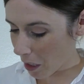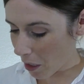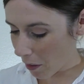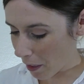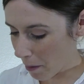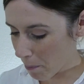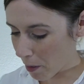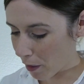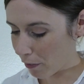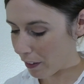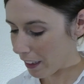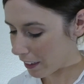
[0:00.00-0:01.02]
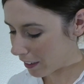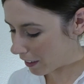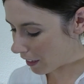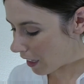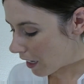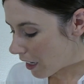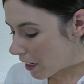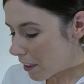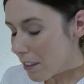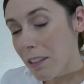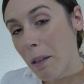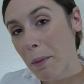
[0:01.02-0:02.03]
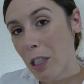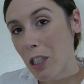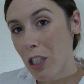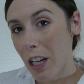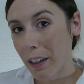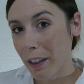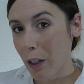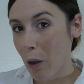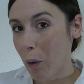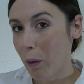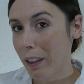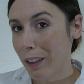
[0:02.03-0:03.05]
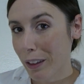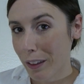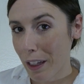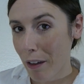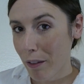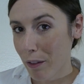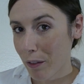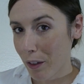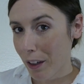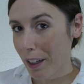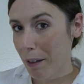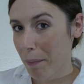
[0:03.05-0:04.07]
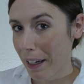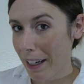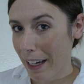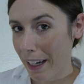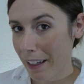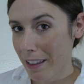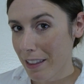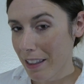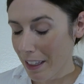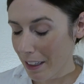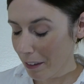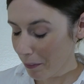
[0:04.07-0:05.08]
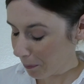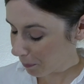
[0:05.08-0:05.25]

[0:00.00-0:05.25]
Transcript: All right, perfect. So I'm just gently holding your left foot in my hands here.